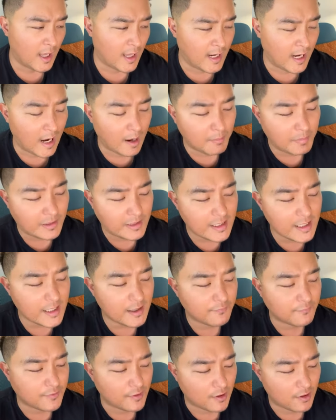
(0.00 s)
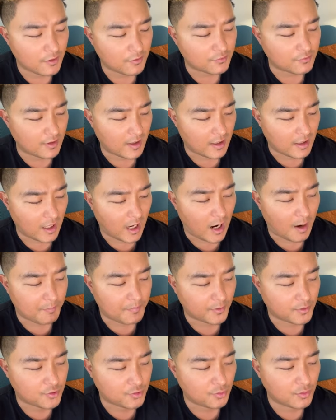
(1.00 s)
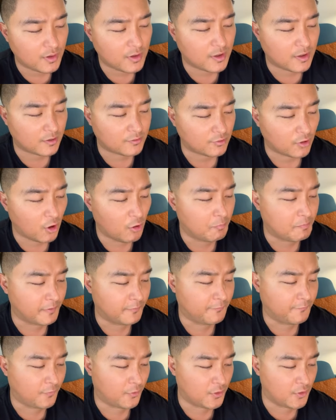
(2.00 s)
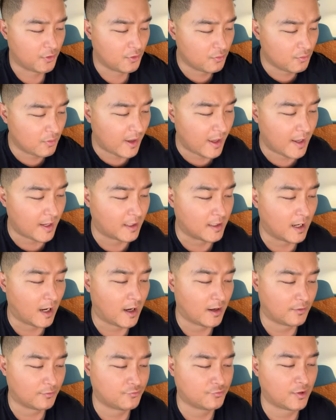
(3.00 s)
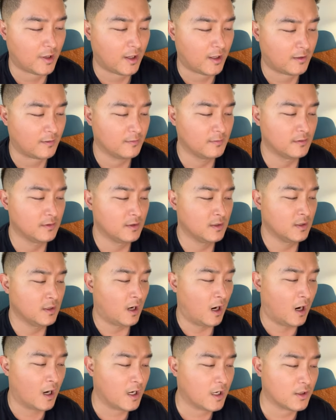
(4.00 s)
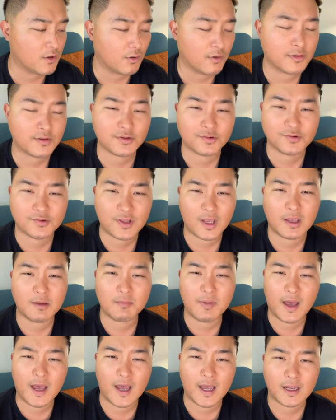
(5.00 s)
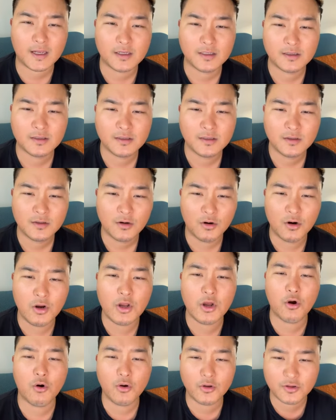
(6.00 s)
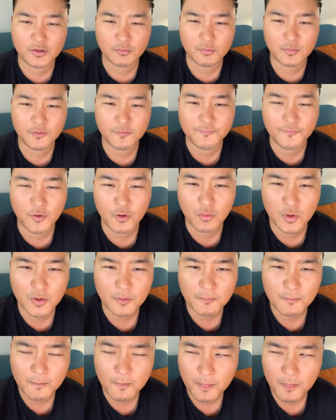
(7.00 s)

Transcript: And I believe there's an opportunity that's open for you. And God is saying, are you going to stay back? Or are you going to move forward?